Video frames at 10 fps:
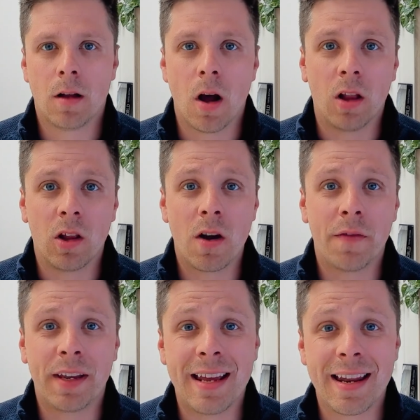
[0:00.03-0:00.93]
A lot
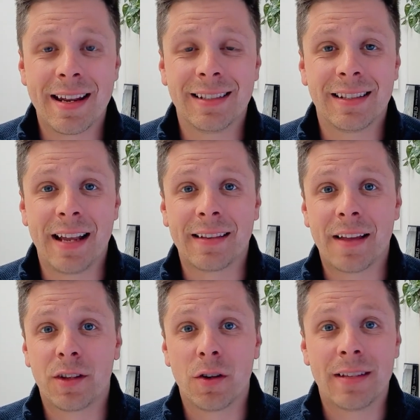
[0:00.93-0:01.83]
of Canadians think
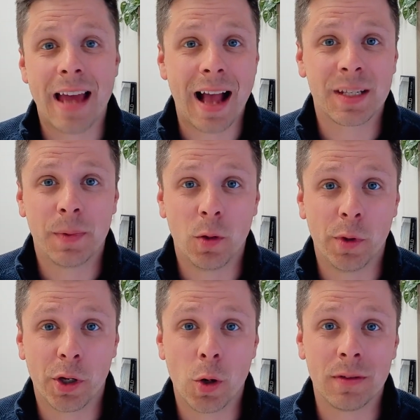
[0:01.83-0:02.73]
that their tax bill
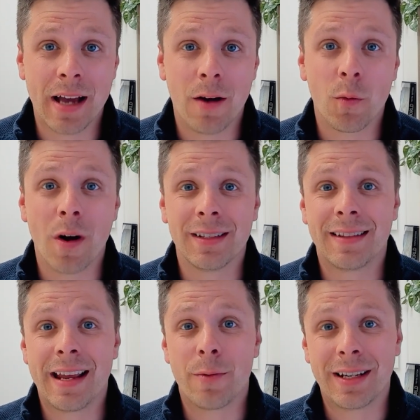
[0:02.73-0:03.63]
will go down once
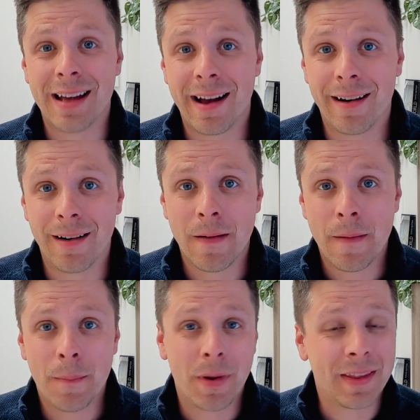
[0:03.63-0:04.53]
they retire,
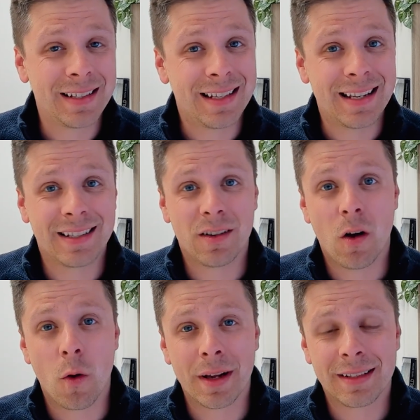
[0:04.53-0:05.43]
but this isn't
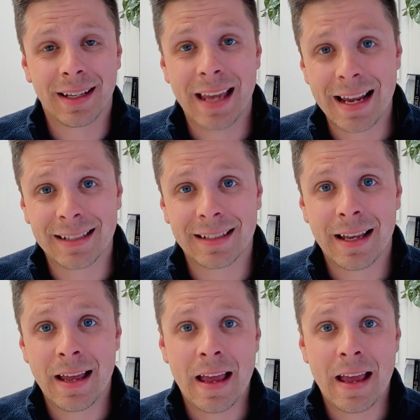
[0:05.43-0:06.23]
always the case.